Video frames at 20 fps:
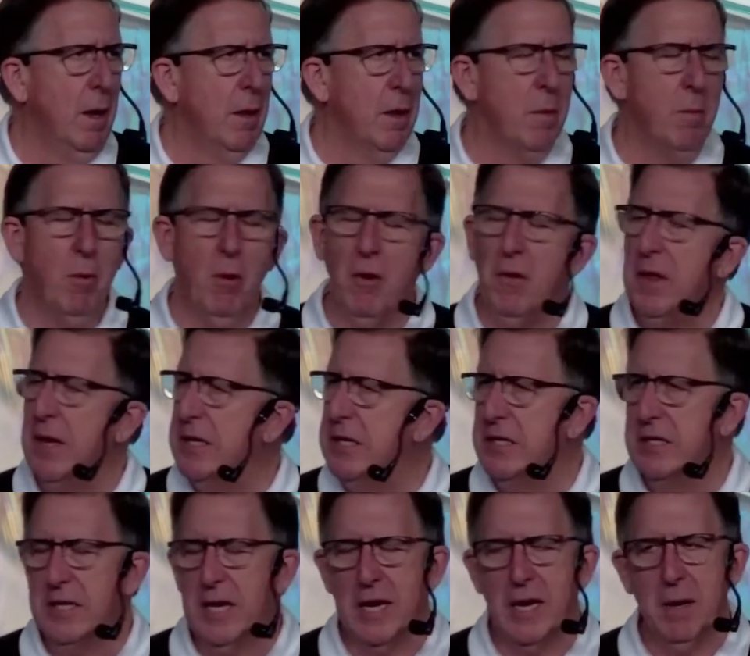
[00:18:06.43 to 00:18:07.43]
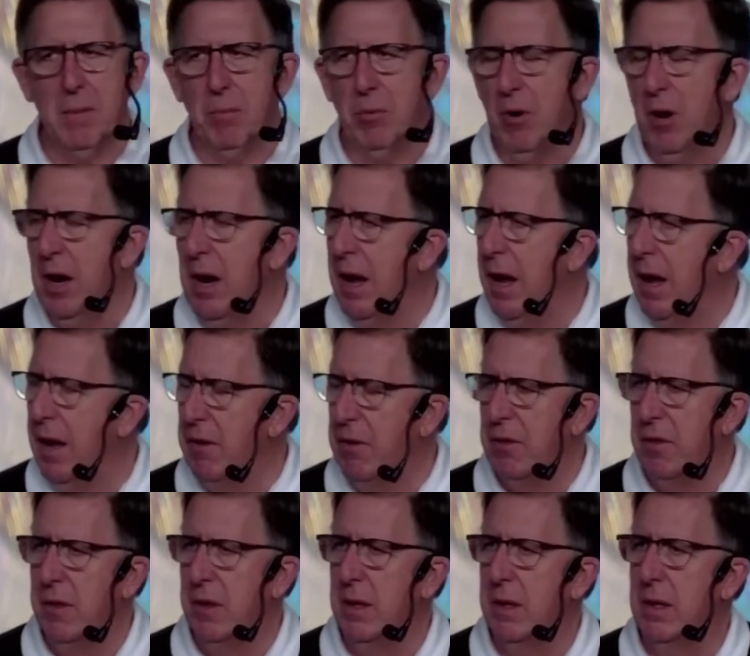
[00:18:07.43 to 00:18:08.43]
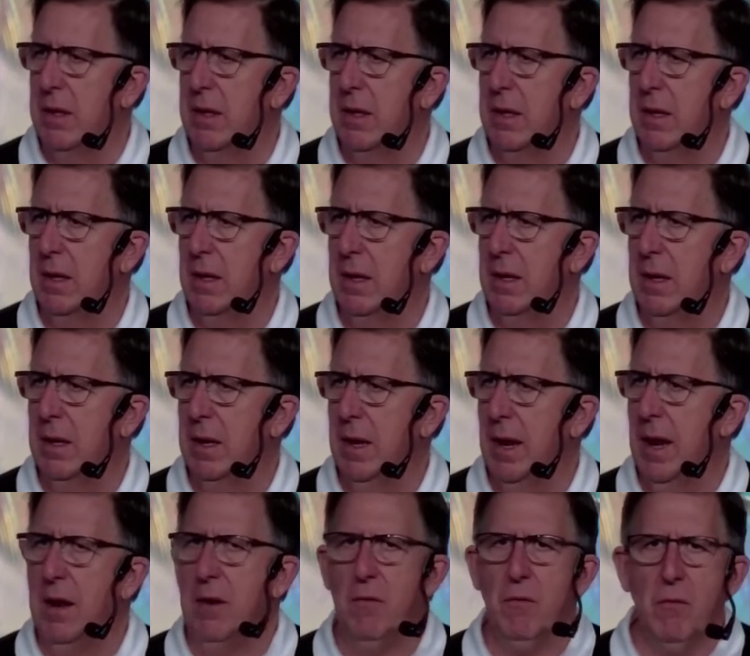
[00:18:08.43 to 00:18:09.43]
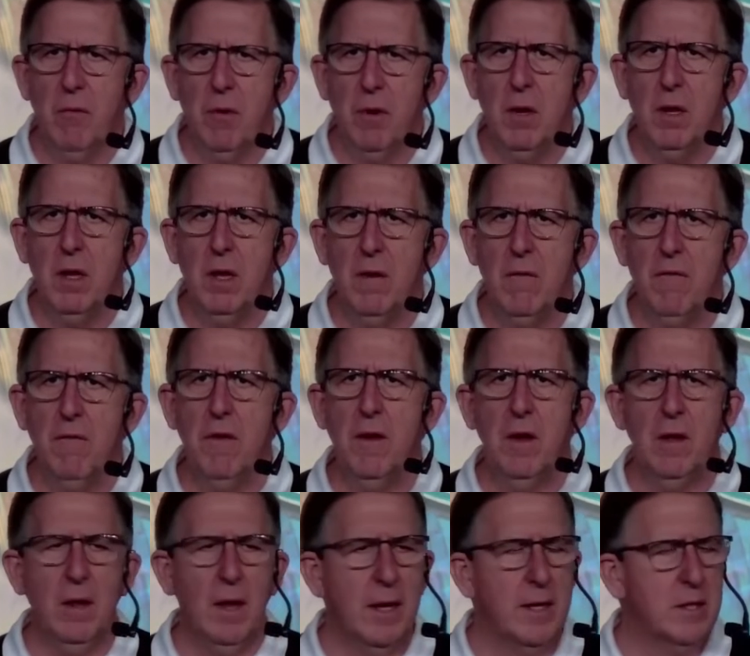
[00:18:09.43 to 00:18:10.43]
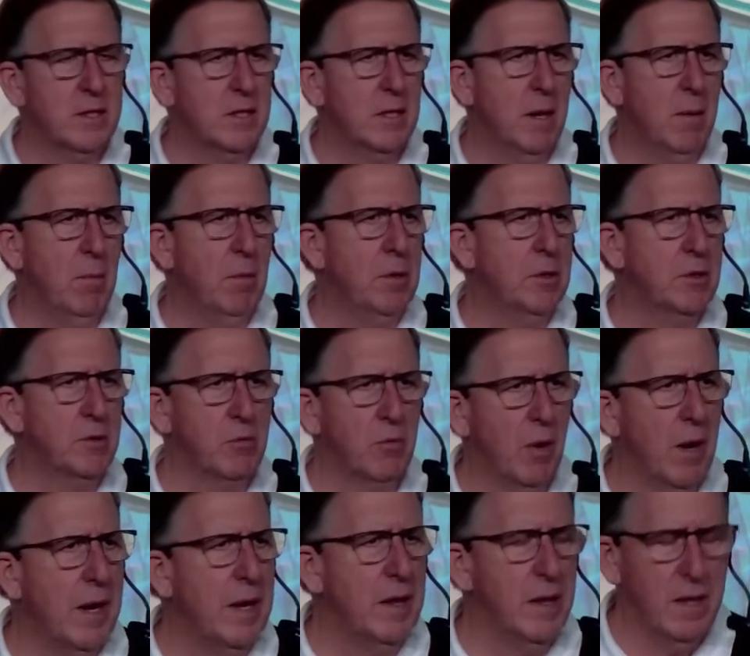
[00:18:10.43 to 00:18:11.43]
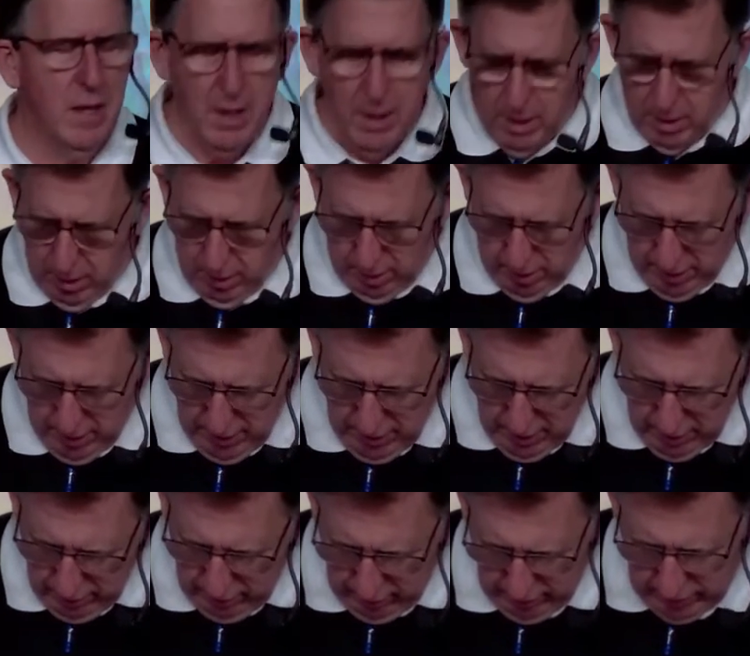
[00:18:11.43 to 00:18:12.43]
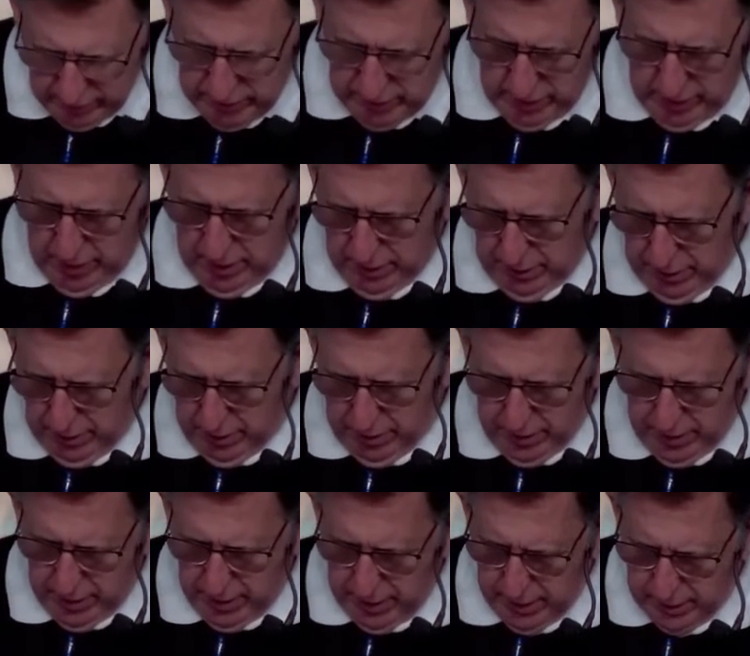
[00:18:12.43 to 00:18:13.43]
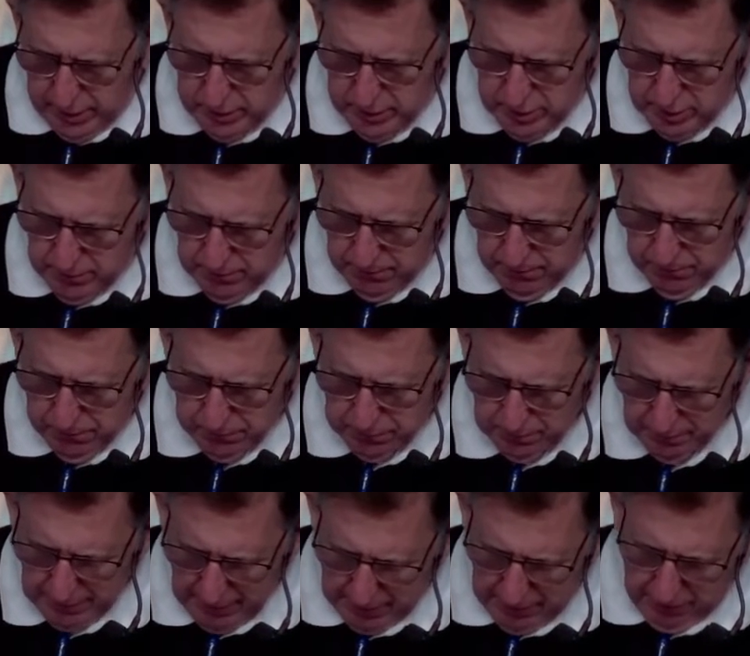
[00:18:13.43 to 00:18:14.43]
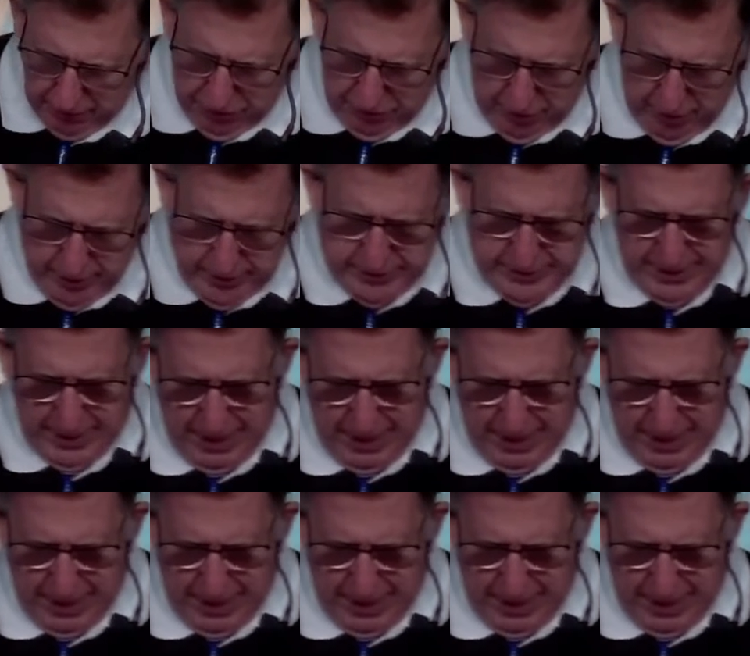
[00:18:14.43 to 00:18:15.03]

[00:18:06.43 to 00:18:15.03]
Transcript: the more they just take a breath and really feel like someone's right there listening to their needs. And the third is